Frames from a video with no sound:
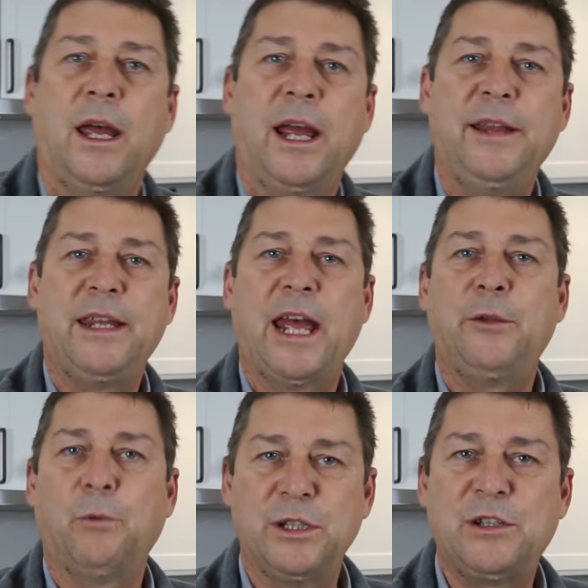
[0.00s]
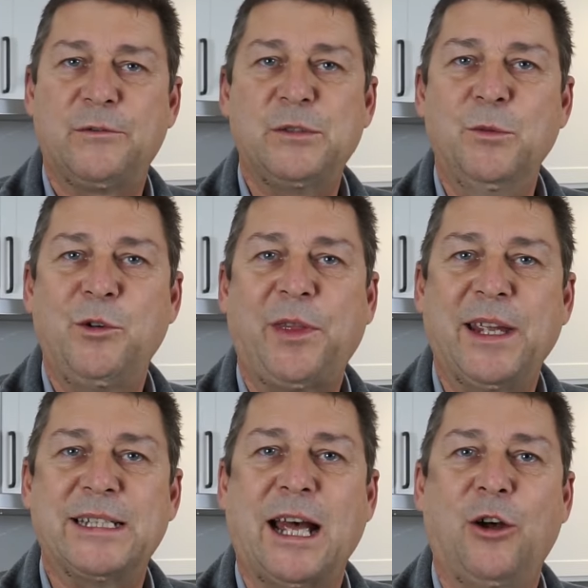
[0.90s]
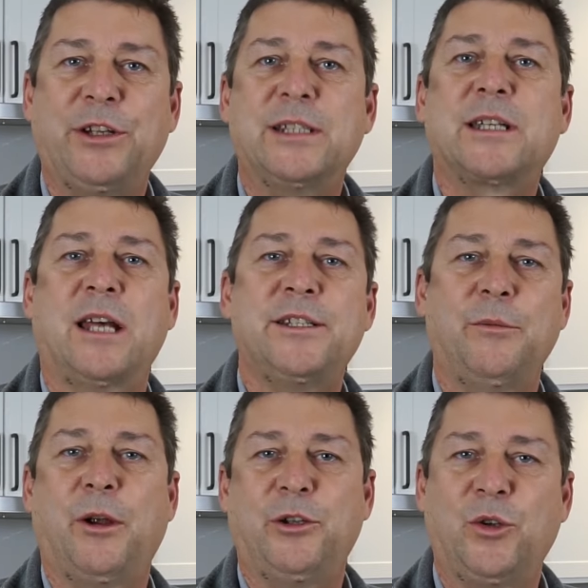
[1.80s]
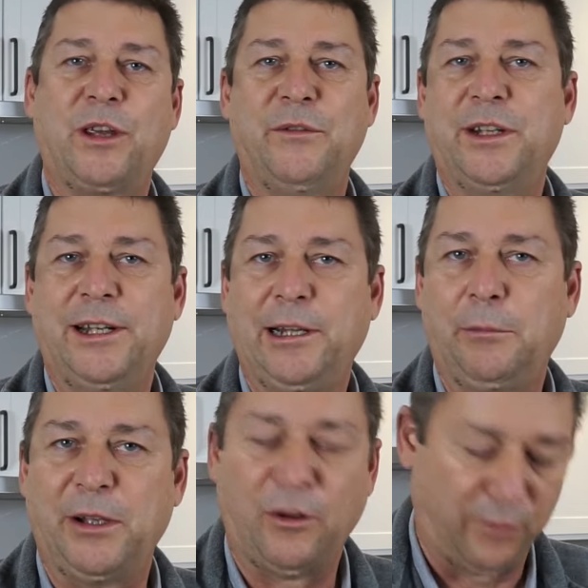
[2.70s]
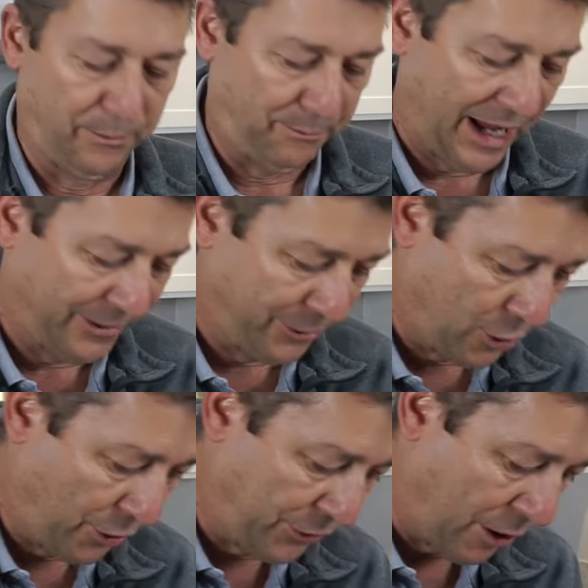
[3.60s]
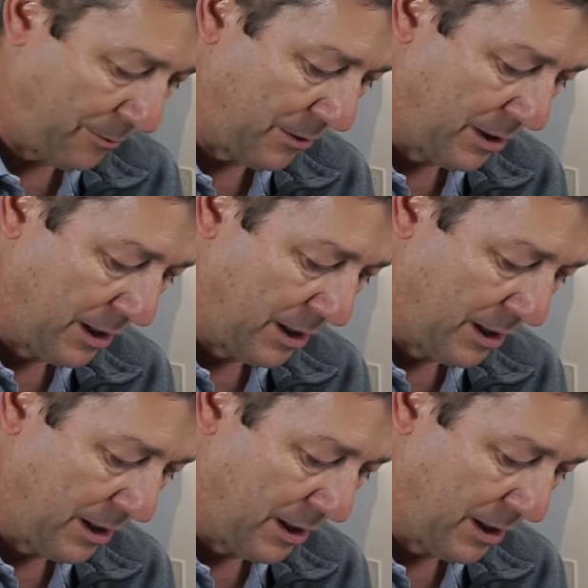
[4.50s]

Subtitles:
In the end, once you've smoothed this out, it's customary to give it a little bit of a pattern on top.